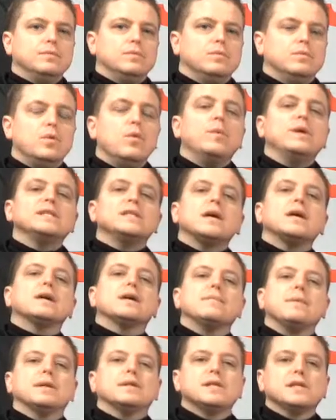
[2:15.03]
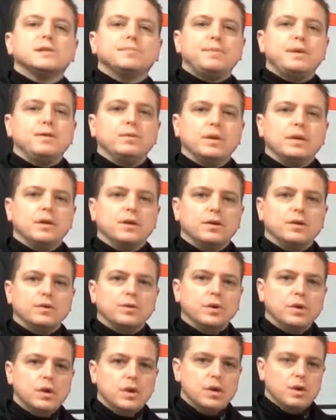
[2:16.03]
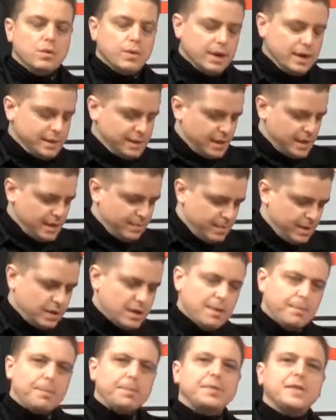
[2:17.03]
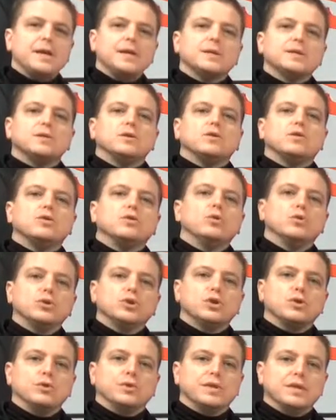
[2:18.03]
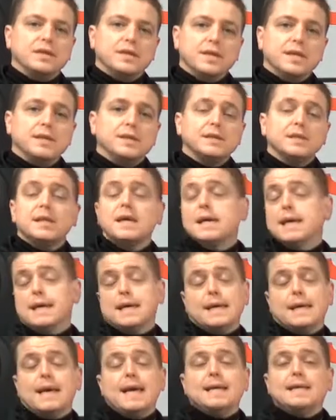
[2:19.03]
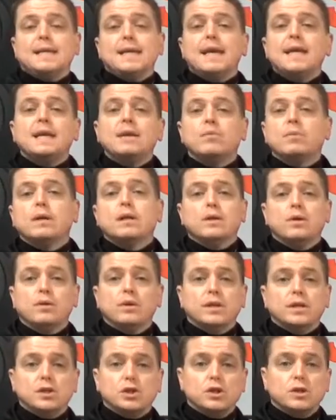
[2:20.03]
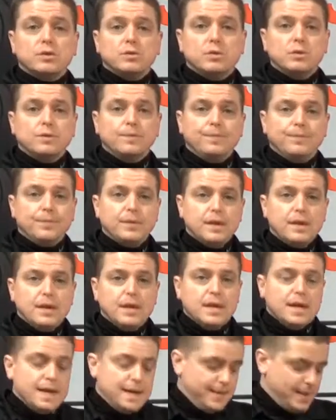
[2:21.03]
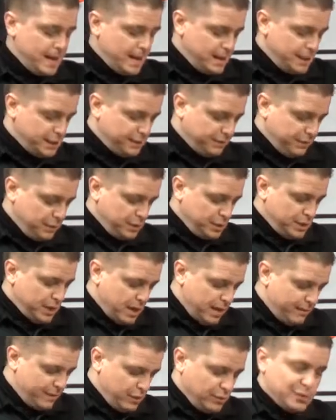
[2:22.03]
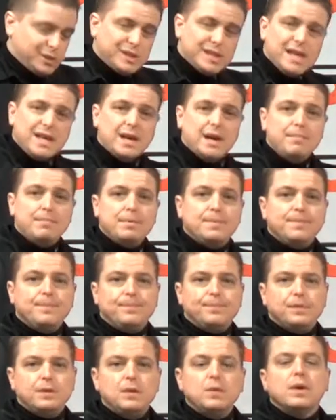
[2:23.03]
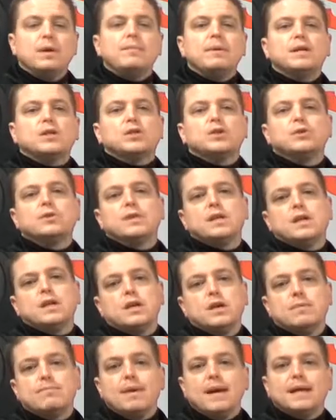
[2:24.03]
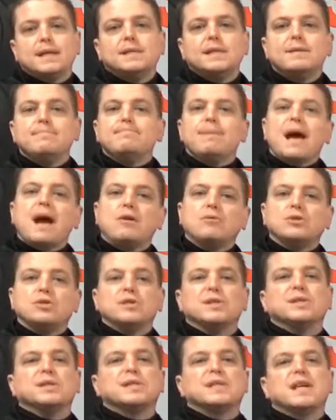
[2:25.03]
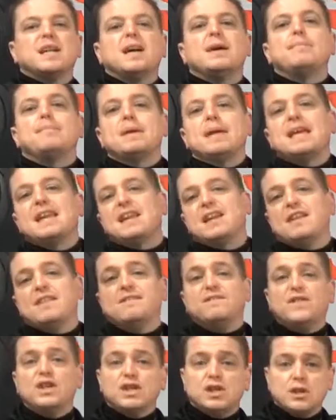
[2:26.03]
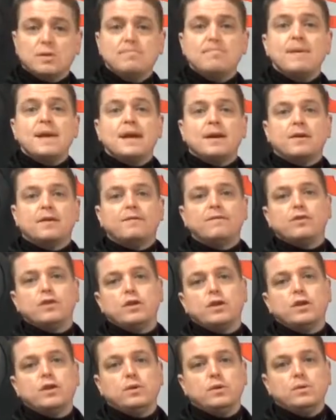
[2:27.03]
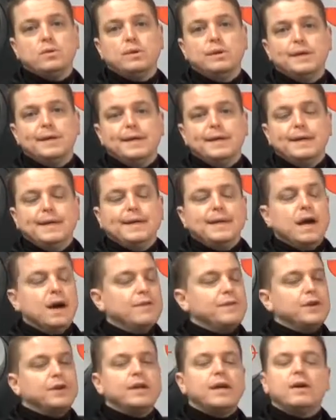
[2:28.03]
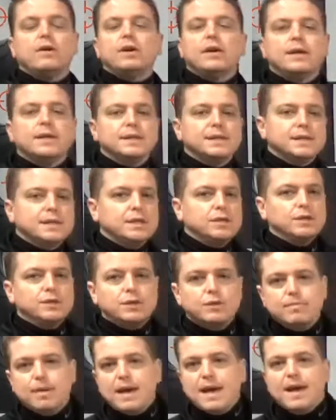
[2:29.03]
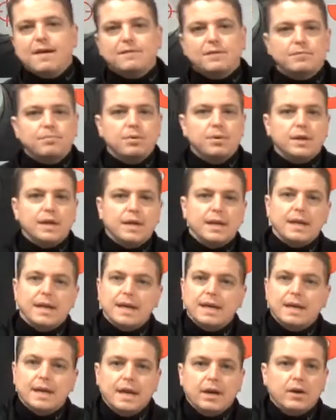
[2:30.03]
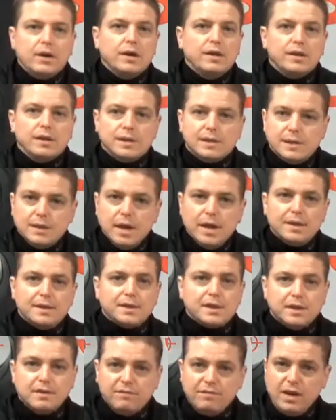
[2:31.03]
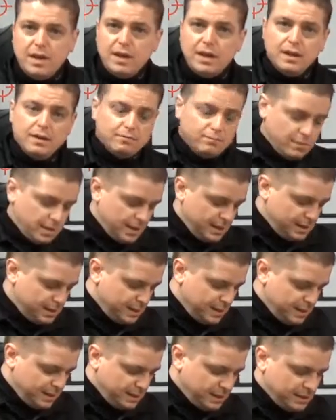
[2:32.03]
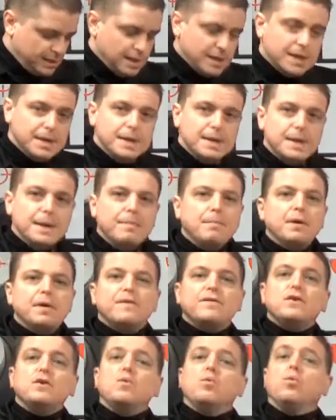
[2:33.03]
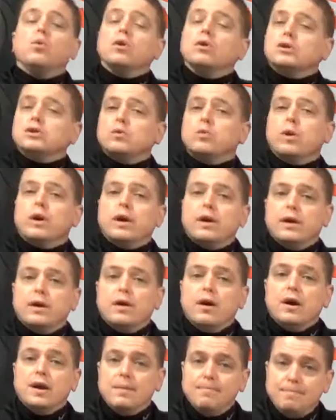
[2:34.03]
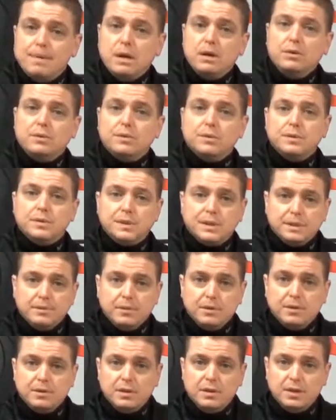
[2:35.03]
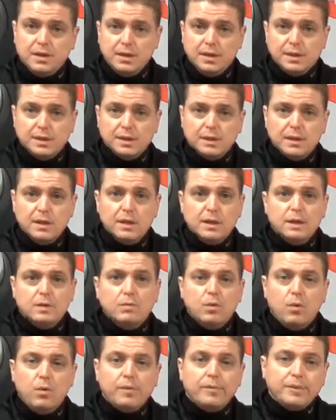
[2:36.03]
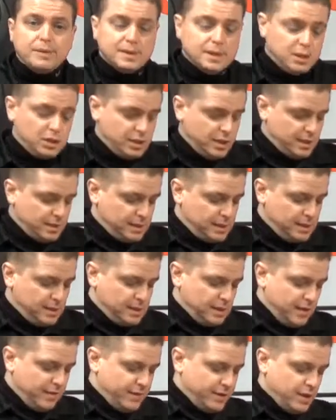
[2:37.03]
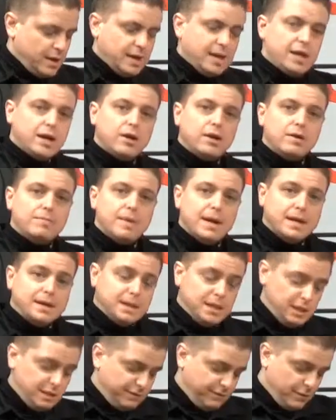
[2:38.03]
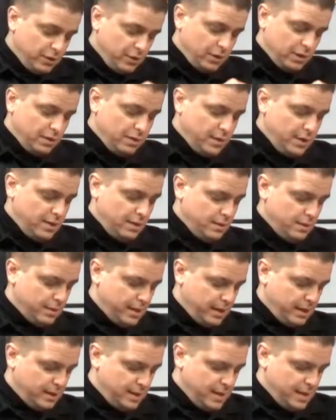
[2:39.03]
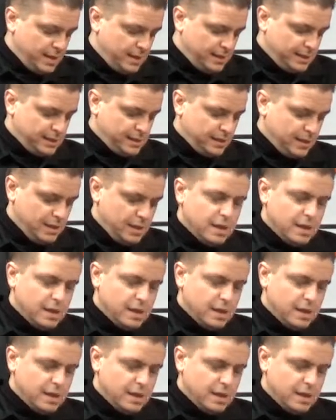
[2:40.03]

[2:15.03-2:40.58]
When we talk about the speed reload, we're going to talk about a couple things that are crucial to this and to any reload in general. And that is, first off, your setup. You want to make sure that your magazine pouch is set up in an efficient manner for you. Now, if you're carrying concealed, you may have to put it in an area that's not as convenient as this. But if you were to wear it on a belt similar to this, what we would suggest is, if you're going to carry your magazines vertically like this,